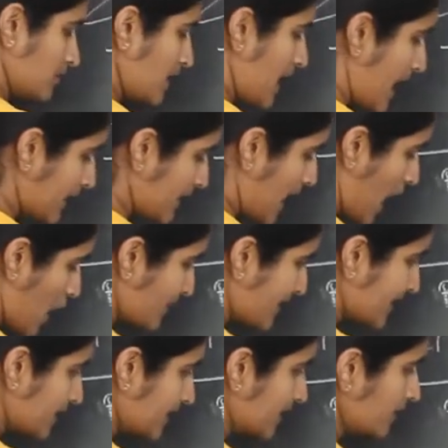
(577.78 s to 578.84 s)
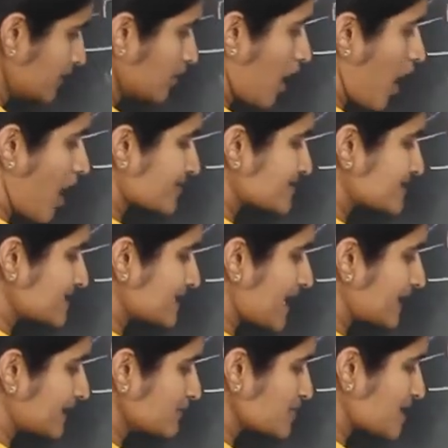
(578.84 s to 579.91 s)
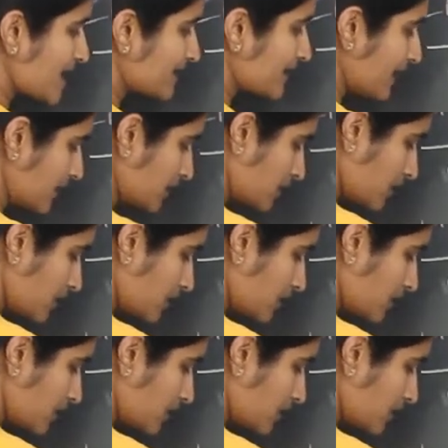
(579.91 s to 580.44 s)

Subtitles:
And how many oxygen atoms are there?